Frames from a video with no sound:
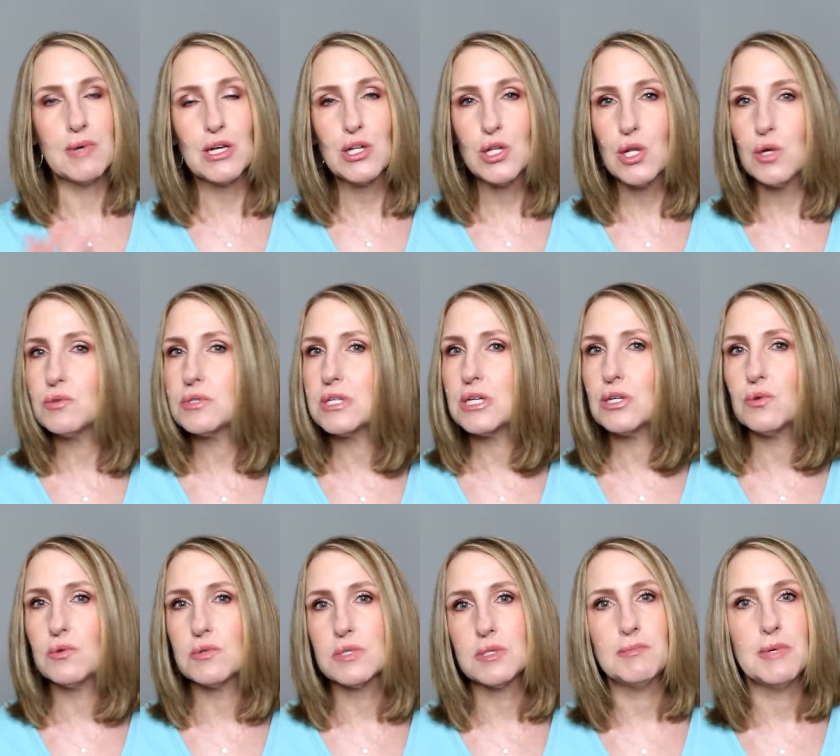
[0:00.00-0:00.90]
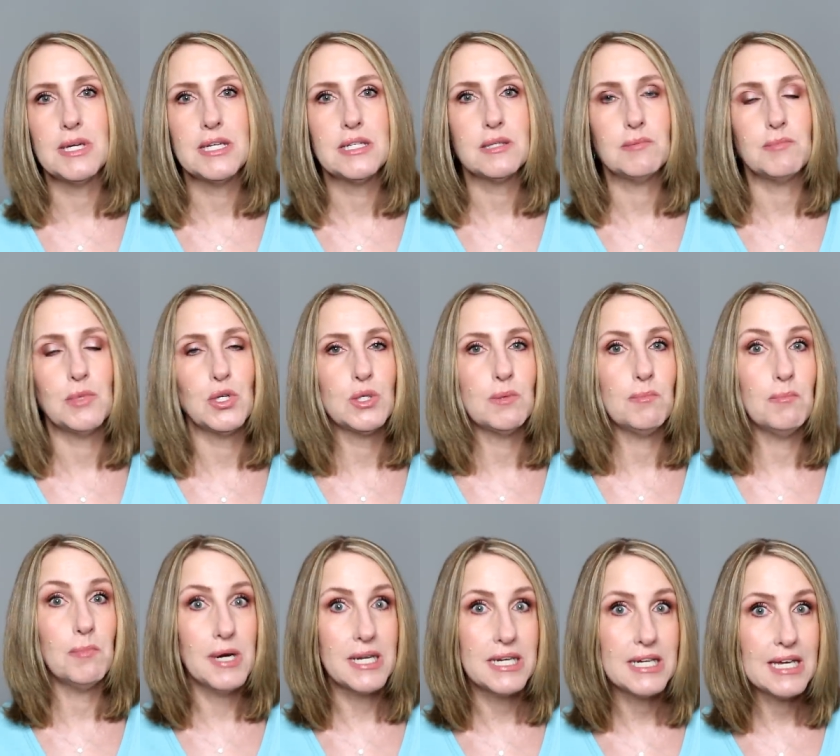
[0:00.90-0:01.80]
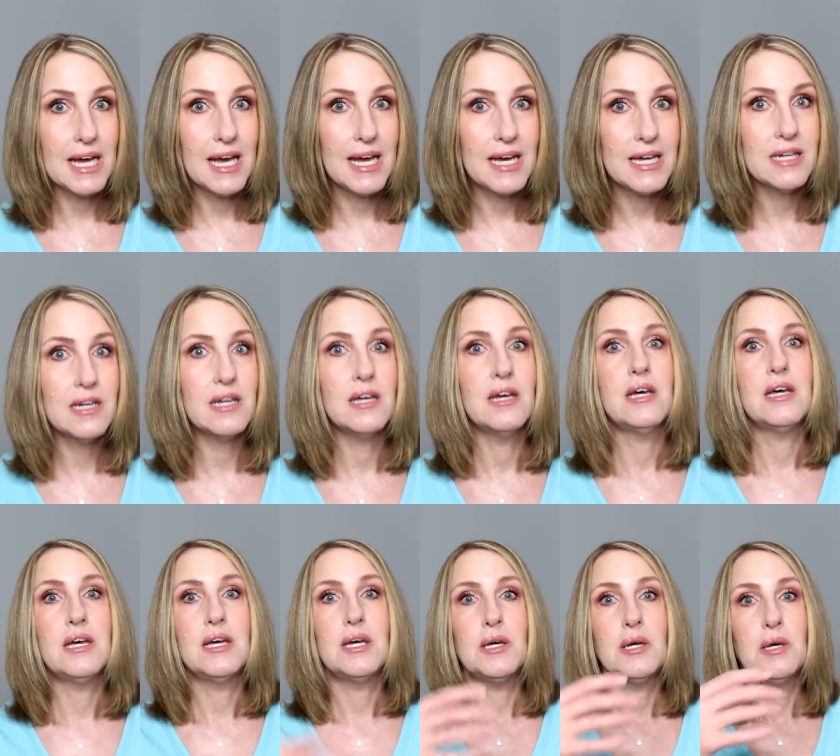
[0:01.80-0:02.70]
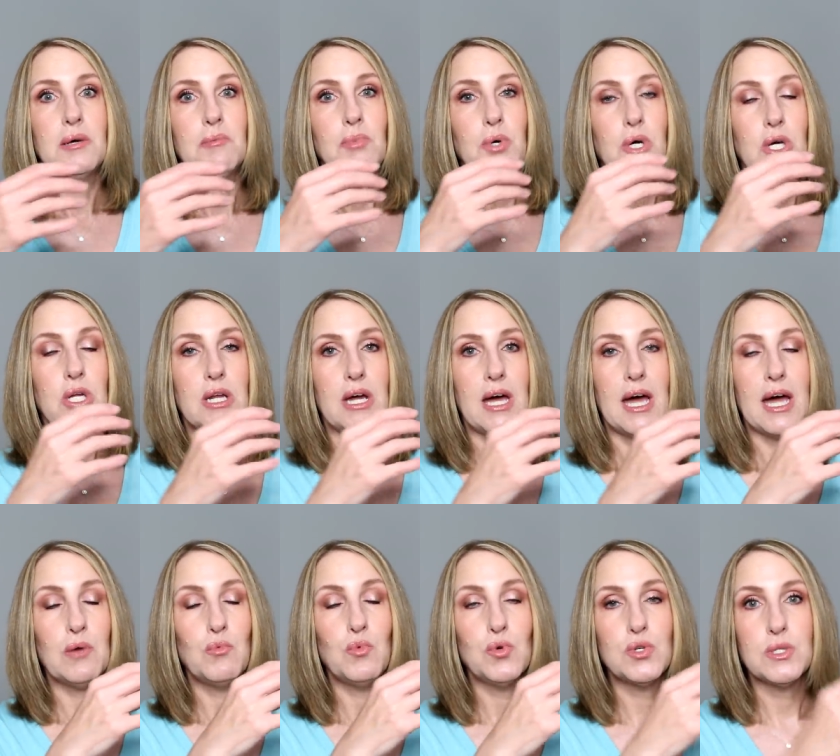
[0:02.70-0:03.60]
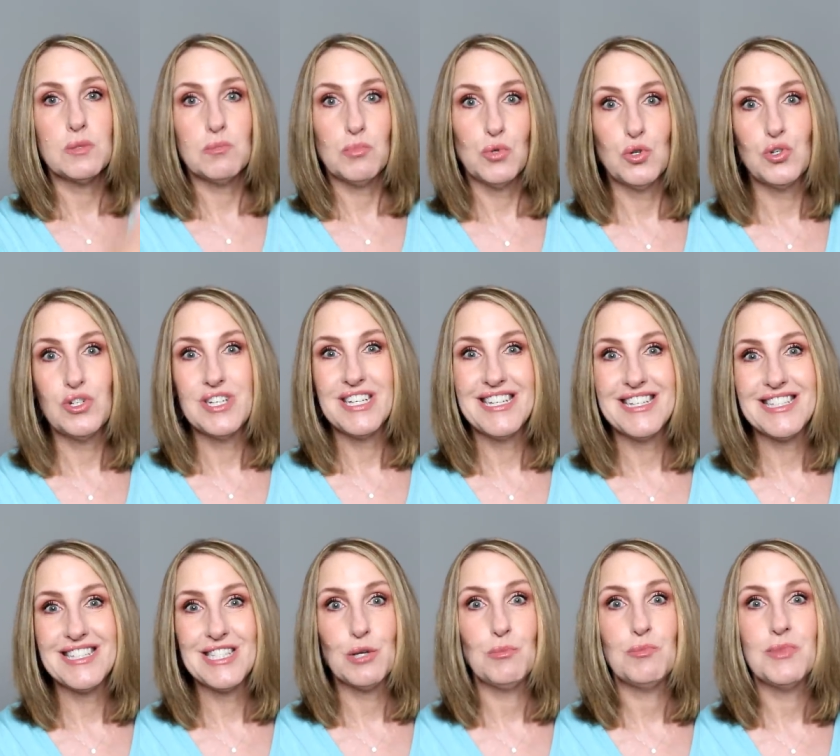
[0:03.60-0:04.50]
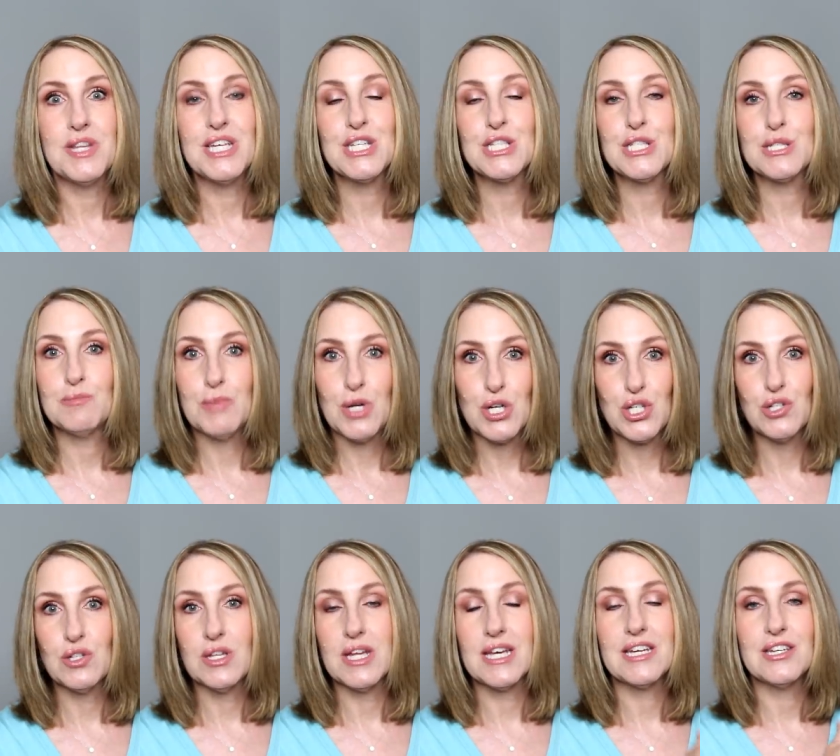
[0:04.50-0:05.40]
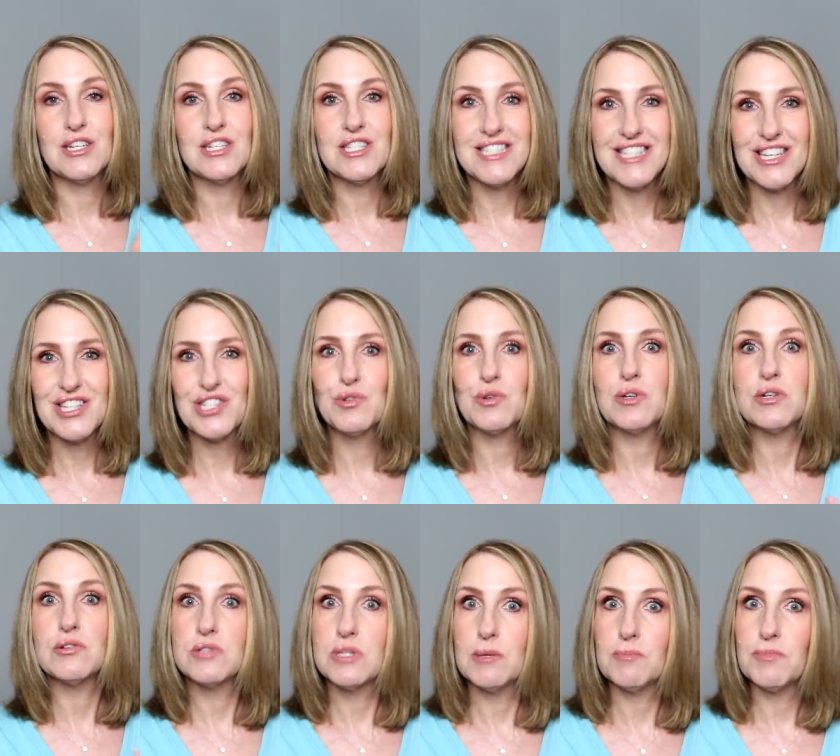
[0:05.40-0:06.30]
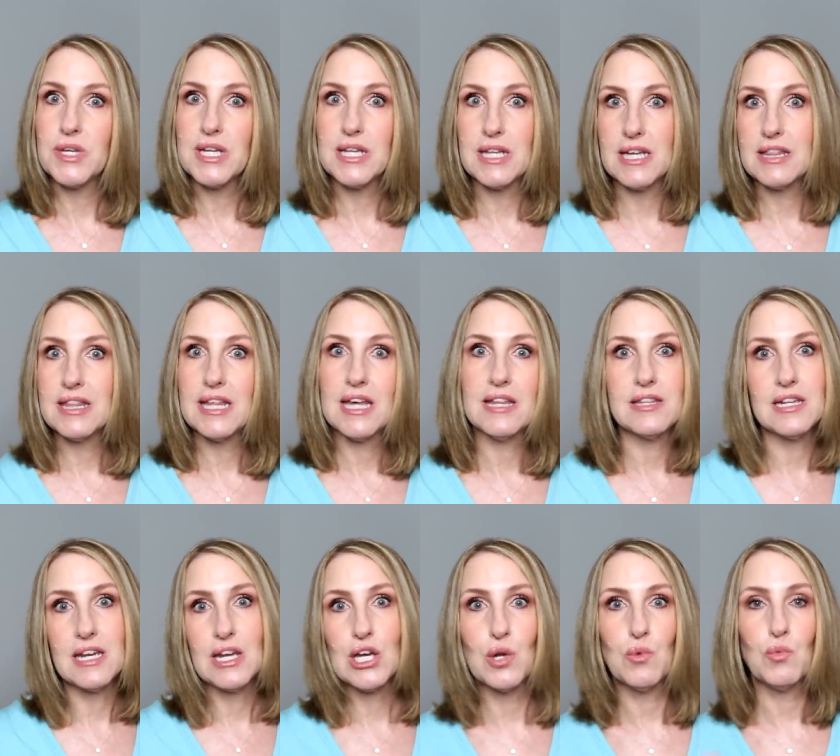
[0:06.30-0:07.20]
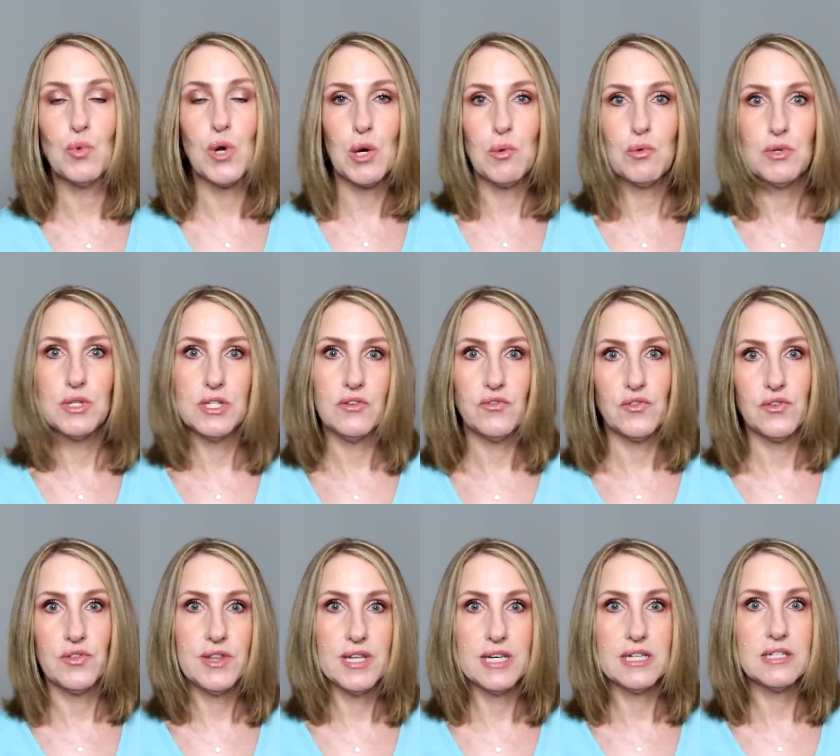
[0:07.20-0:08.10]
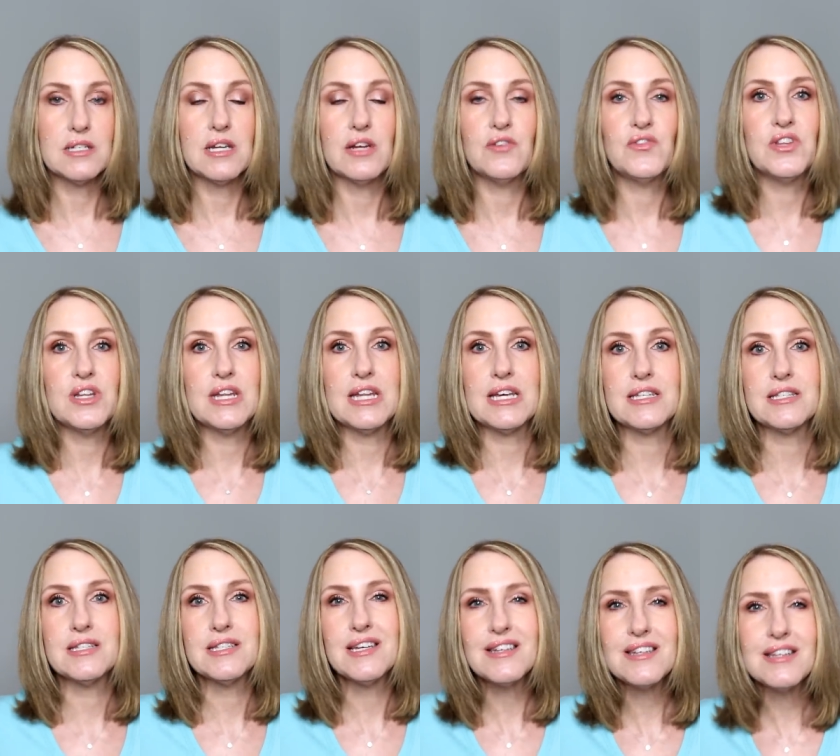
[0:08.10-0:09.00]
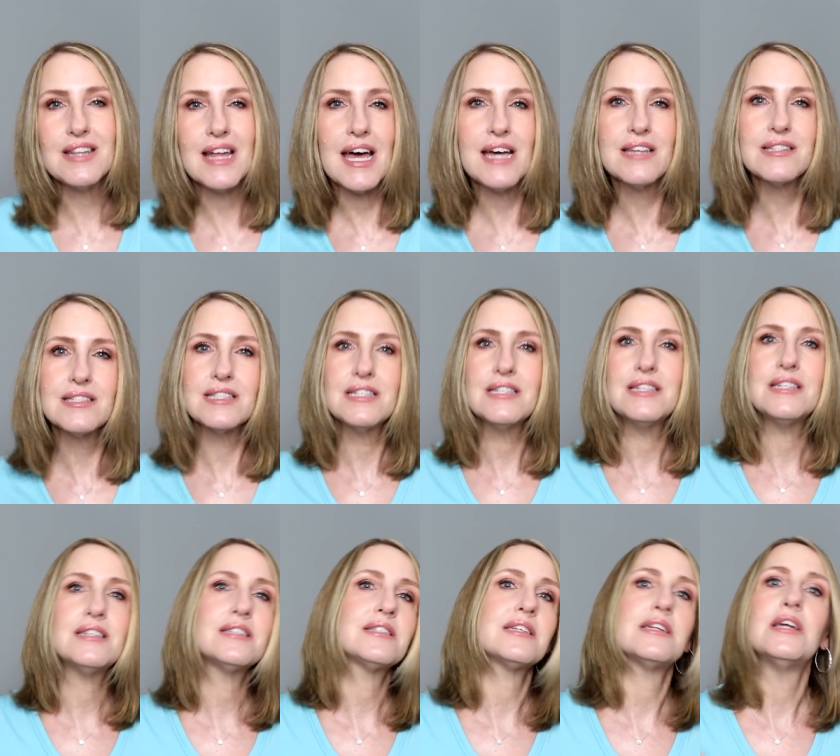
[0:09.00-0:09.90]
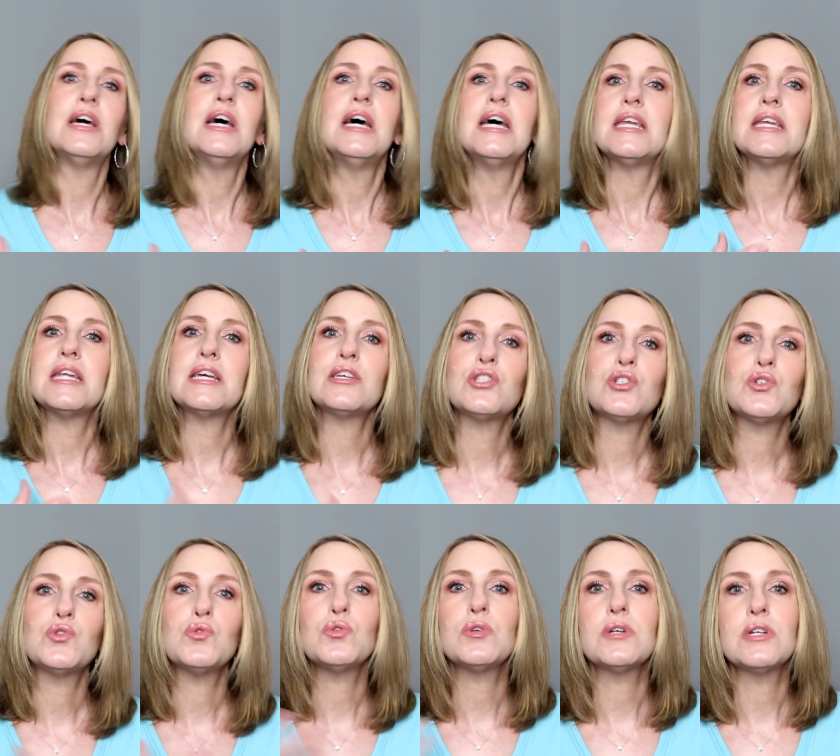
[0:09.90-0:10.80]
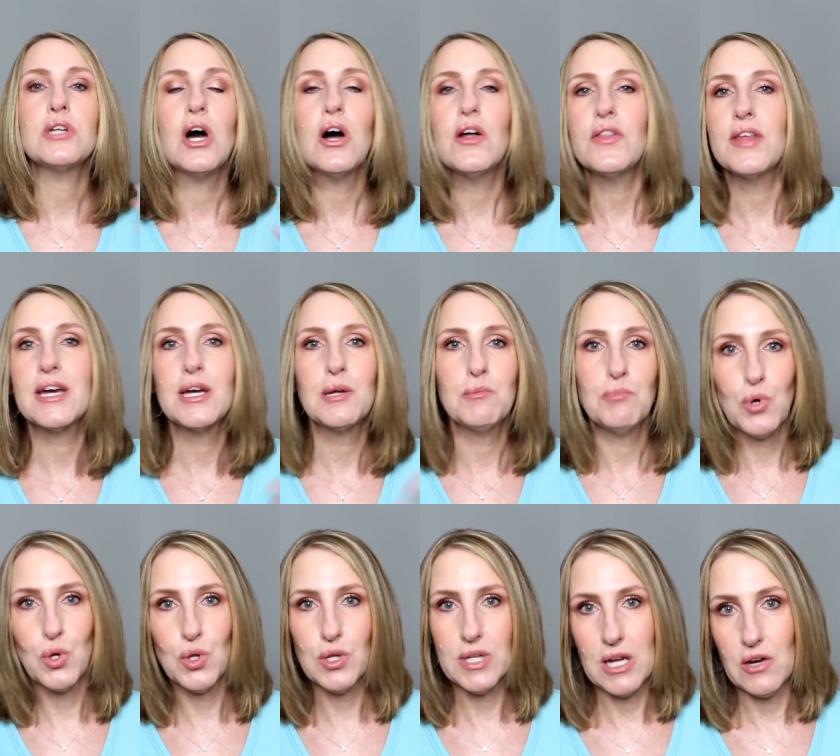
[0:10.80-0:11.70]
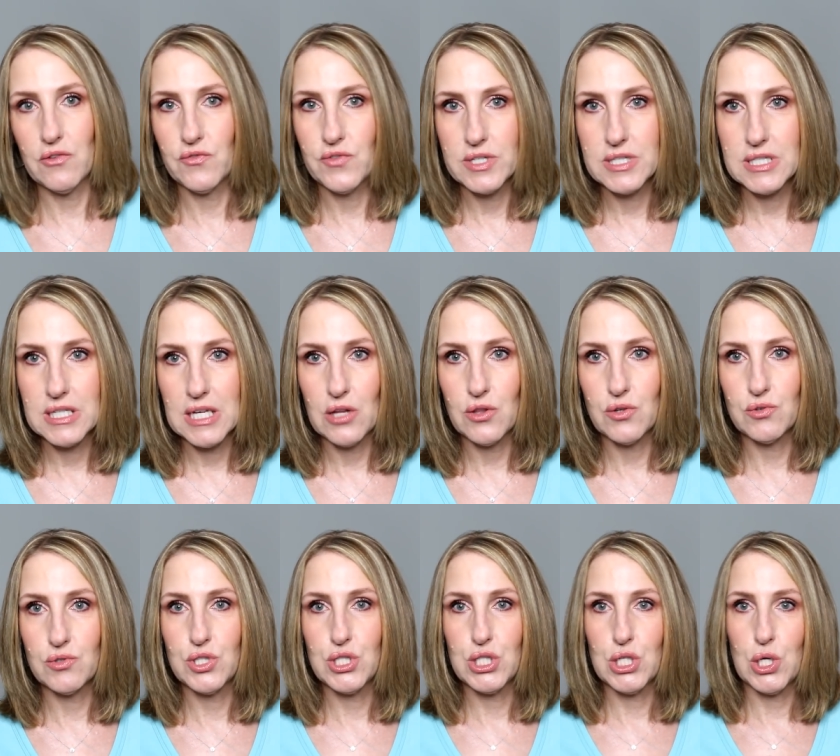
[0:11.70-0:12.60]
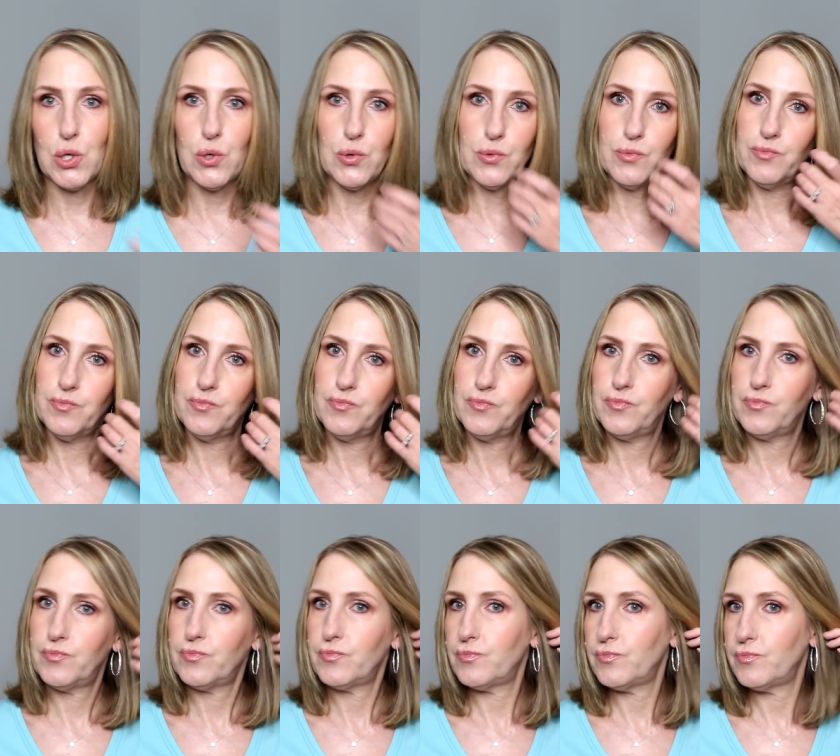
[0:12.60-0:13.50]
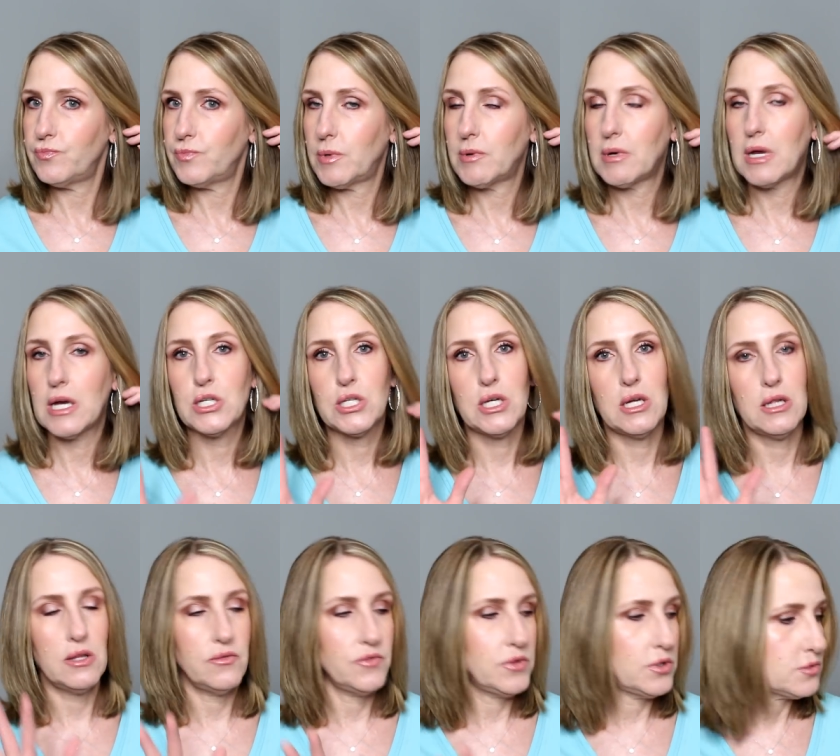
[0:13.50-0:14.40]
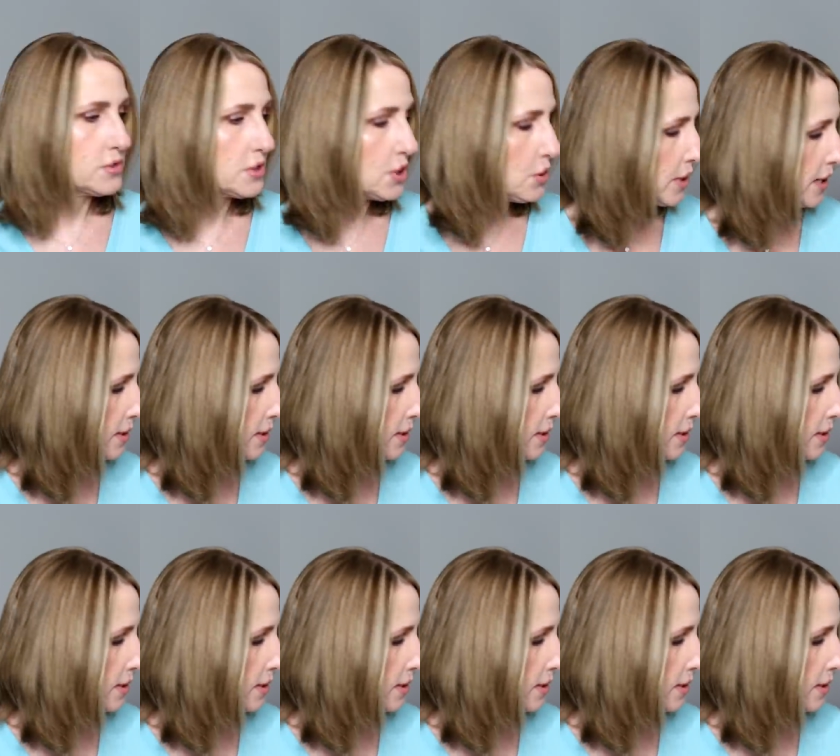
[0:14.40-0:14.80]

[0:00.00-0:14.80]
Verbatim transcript: My clothes I don't spend as much money on but I will splurge and get something special like an accessory or something like that that I can wear with different things. And I feel like sunglasses and nice jewelry and all that can pull an outfit together. So, oh gosh, I love those.